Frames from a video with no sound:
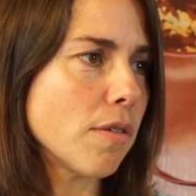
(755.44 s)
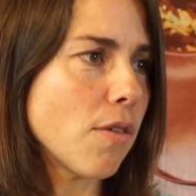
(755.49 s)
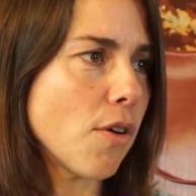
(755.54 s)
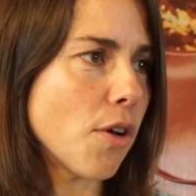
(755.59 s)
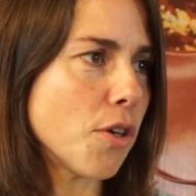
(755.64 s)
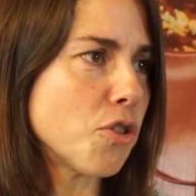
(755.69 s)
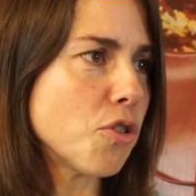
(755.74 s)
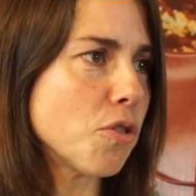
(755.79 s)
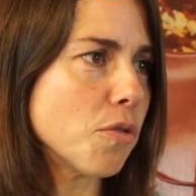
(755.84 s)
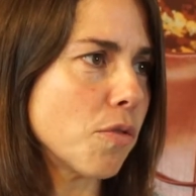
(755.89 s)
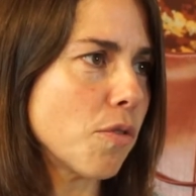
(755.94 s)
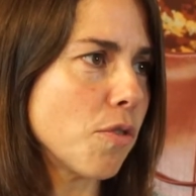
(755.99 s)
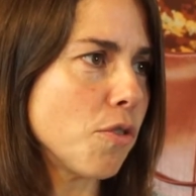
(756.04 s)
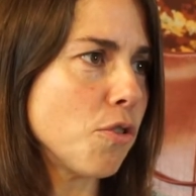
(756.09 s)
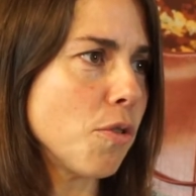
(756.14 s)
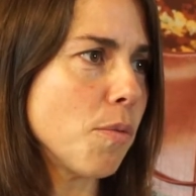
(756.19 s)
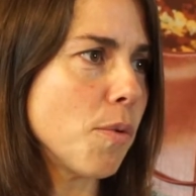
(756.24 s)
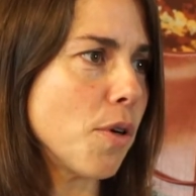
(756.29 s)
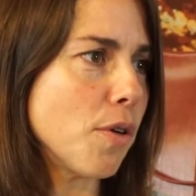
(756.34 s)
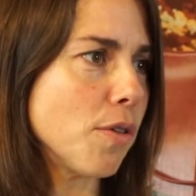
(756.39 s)

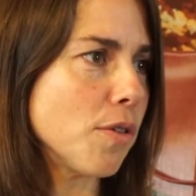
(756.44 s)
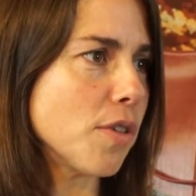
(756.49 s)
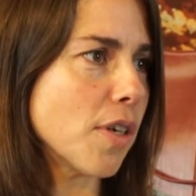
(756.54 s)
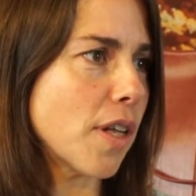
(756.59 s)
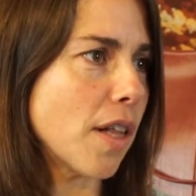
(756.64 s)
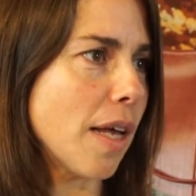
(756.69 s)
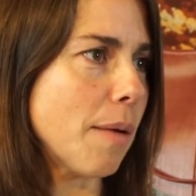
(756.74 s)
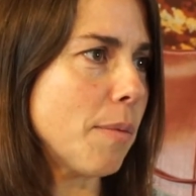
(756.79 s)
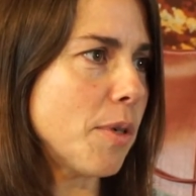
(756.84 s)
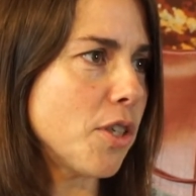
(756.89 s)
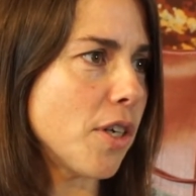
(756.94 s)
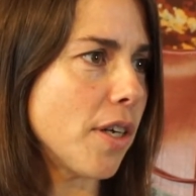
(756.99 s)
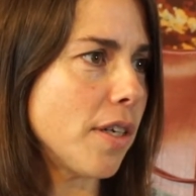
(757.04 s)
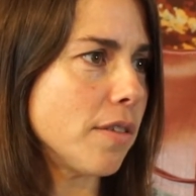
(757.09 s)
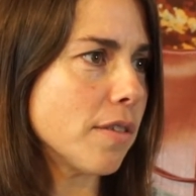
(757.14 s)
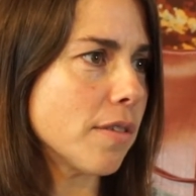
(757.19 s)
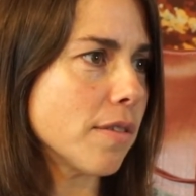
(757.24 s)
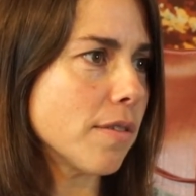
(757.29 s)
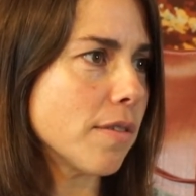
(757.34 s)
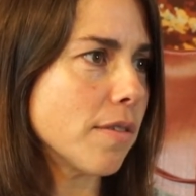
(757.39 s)
contributor to climate
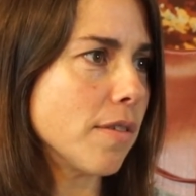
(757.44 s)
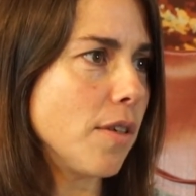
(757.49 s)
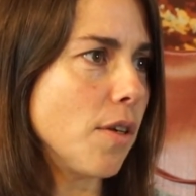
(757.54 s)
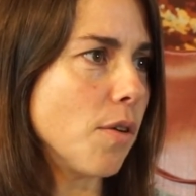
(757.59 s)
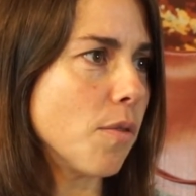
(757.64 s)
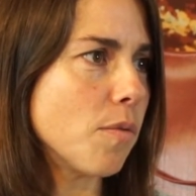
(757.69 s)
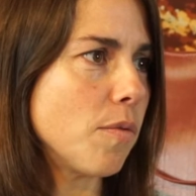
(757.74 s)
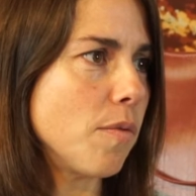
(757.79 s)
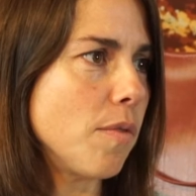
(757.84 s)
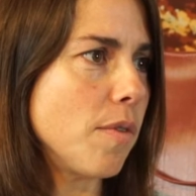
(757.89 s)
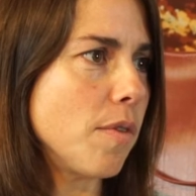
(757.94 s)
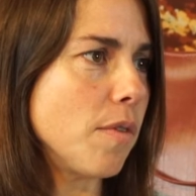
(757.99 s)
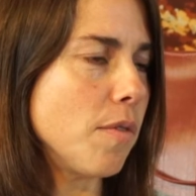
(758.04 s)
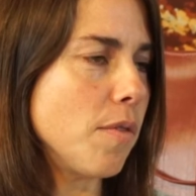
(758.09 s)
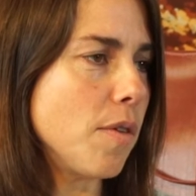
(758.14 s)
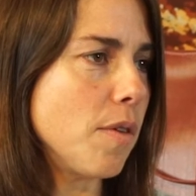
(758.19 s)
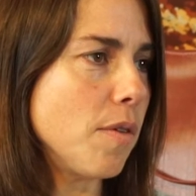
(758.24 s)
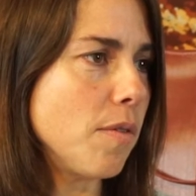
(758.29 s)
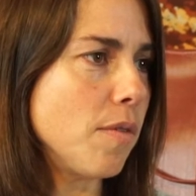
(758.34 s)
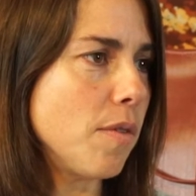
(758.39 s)
change. You know,
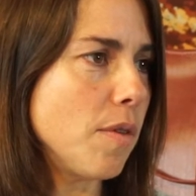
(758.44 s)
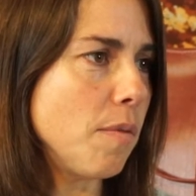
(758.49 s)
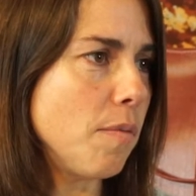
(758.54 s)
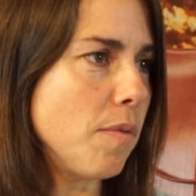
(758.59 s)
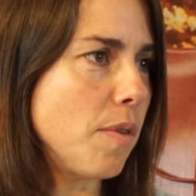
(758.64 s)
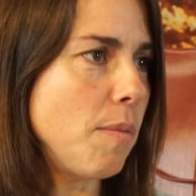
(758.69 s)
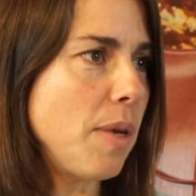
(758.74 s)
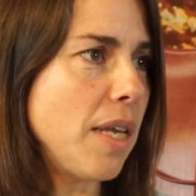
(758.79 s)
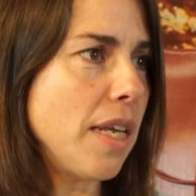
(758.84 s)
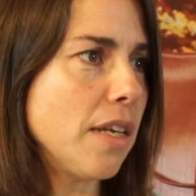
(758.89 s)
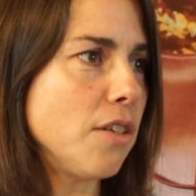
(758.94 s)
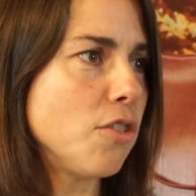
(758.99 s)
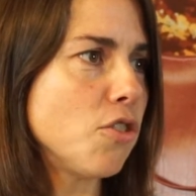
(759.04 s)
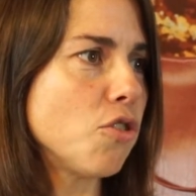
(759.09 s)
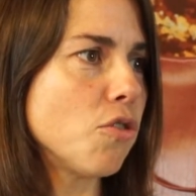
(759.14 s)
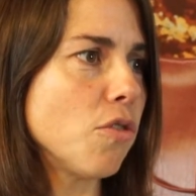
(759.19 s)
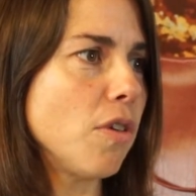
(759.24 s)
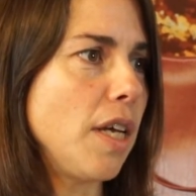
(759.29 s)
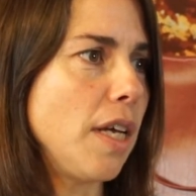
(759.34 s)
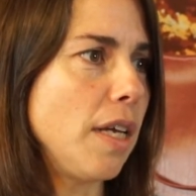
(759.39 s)
the meat
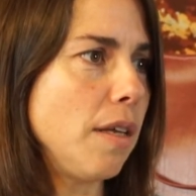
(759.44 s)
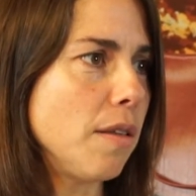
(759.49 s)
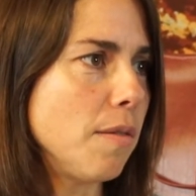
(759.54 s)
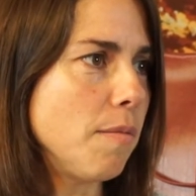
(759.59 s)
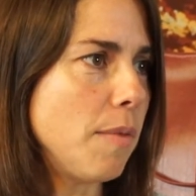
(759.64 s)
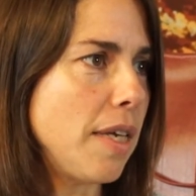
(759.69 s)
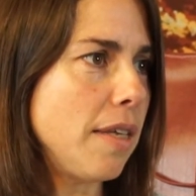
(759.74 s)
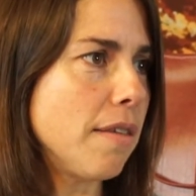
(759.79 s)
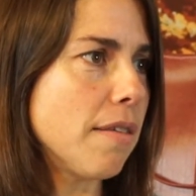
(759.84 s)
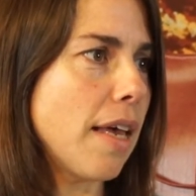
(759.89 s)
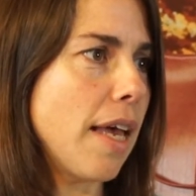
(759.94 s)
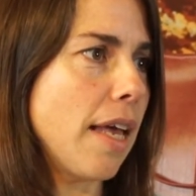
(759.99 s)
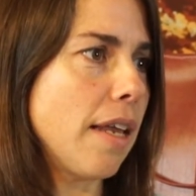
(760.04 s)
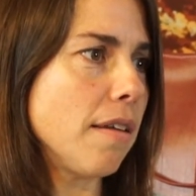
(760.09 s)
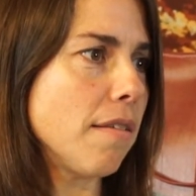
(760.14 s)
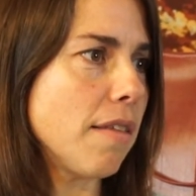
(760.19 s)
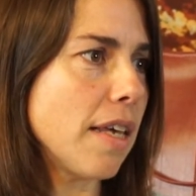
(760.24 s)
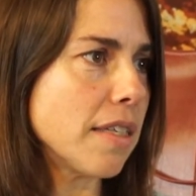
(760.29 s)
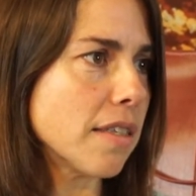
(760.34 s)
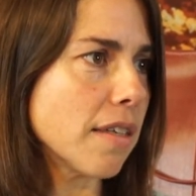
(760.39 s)
industry, the
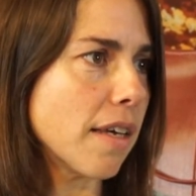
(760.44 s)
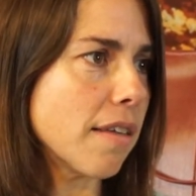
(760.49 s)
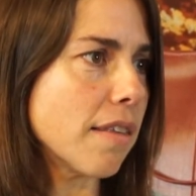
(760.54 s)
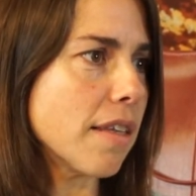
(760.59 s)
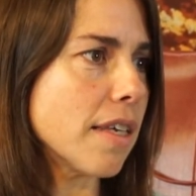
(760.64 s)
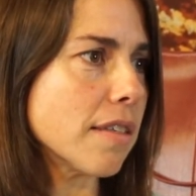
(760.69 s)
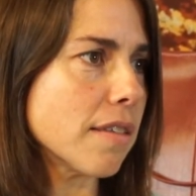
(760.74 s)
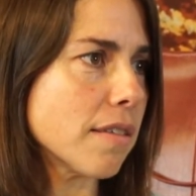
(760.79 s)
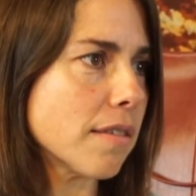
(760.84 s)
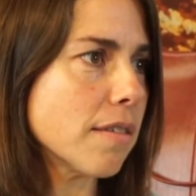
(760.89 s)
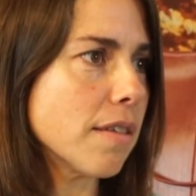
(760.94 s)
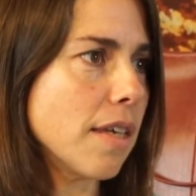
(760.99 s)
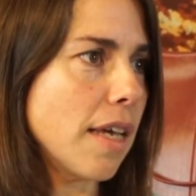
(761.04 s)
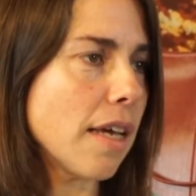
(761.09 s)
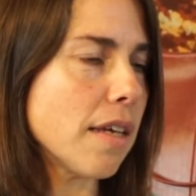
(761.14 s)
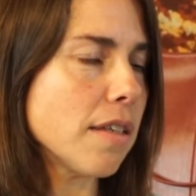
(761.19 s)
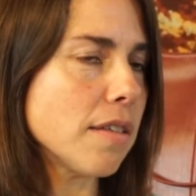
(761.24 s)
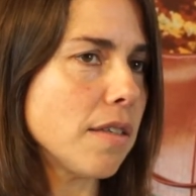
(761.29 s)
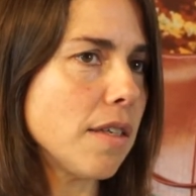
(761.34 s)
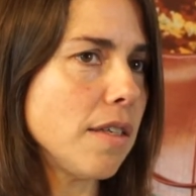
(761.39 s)
methane, the things biggest, like this.
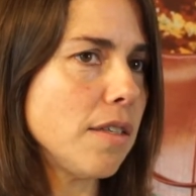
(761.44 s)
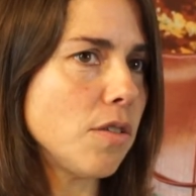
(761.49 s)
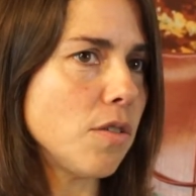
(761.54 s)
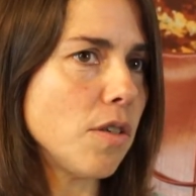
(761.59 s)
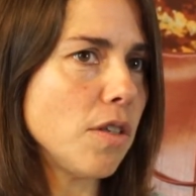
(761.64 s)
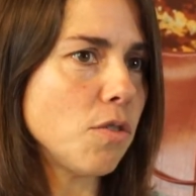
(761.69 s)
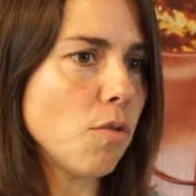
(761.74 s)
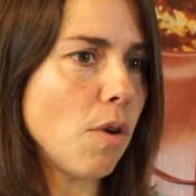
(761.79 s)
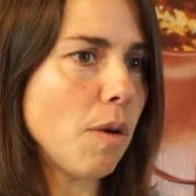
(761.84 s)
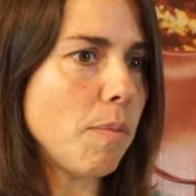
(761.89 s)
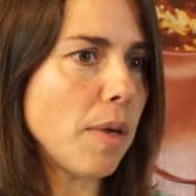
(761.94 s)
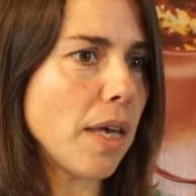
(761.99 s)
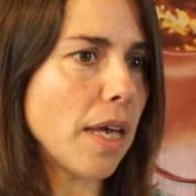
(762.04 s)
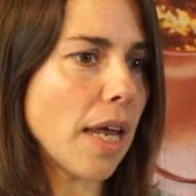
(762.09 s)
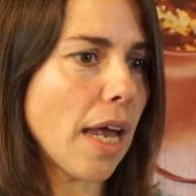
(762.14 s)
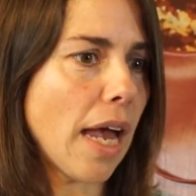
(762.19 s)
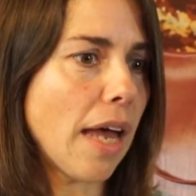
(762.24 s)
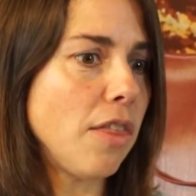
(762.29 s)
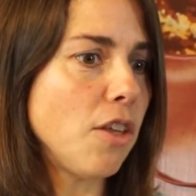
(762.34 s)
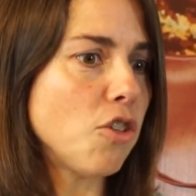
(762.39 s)
Yeah, it's quite
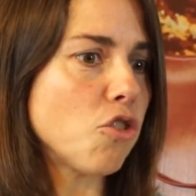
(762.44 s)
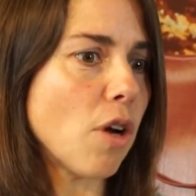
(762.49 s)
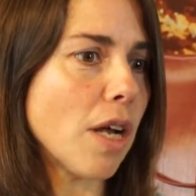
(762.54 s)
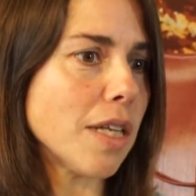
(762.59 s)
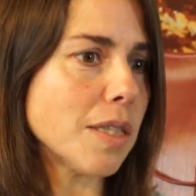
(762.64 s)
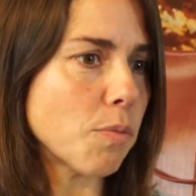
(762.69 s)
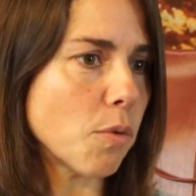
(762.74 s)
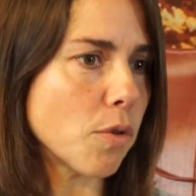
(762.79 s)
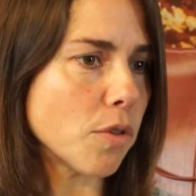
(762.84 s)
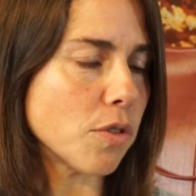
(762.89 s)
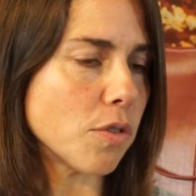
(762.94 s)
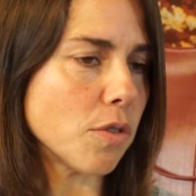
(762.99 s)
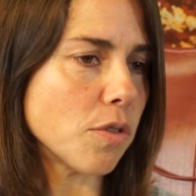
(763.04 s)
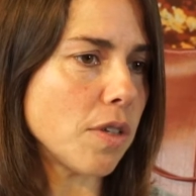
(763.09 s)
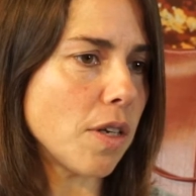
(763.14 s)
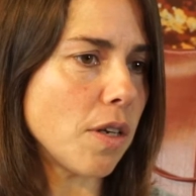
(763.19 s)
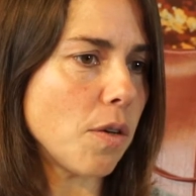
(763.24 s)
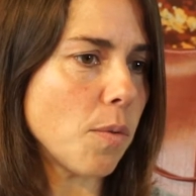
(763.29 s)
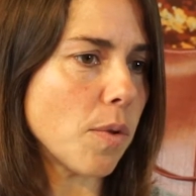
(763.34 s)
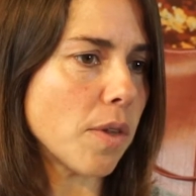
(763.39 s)
big, and the transport
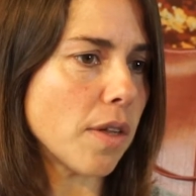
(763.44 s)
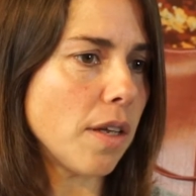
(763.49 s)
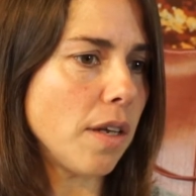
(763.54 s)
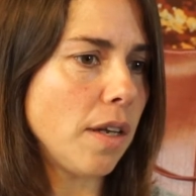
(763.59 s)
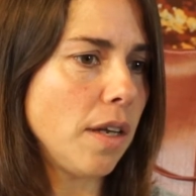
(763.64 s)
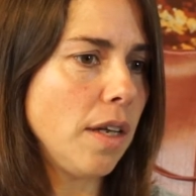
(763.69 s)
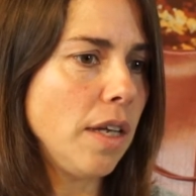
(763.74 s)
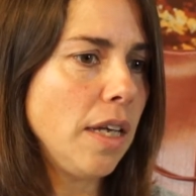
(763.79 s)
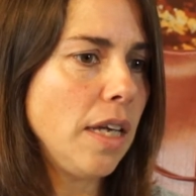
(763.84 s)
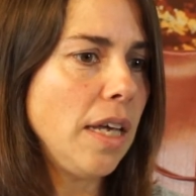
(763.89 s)
associated with it.